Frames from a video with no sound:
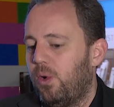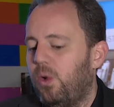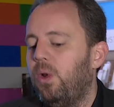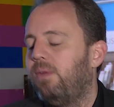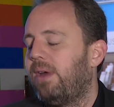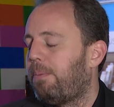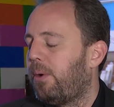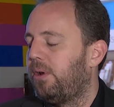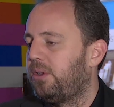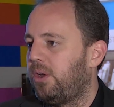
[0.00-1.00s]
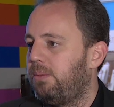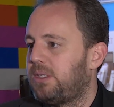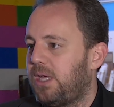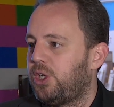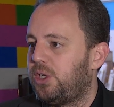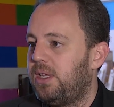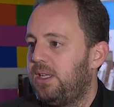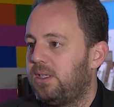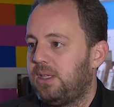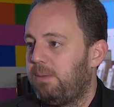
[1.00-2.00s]
all of our product documentation
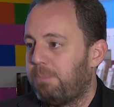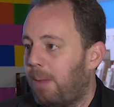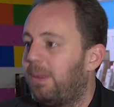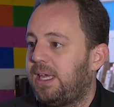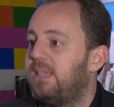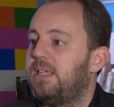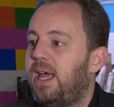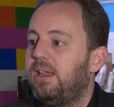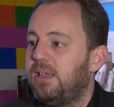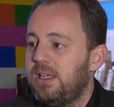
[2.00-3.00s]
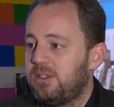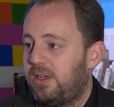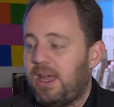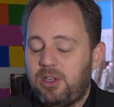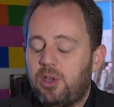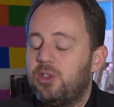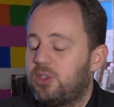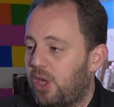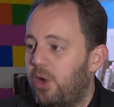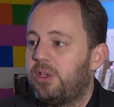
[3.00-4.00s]
into the public internet. So now you can
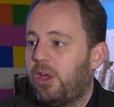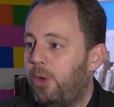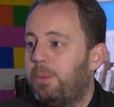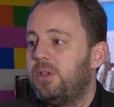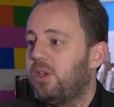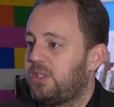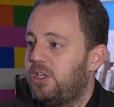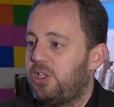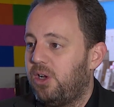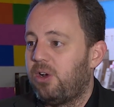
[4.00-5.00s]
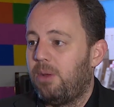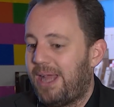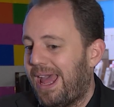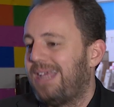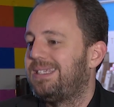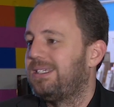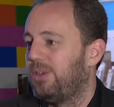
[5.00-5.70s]
just go to open.cinegy.com and access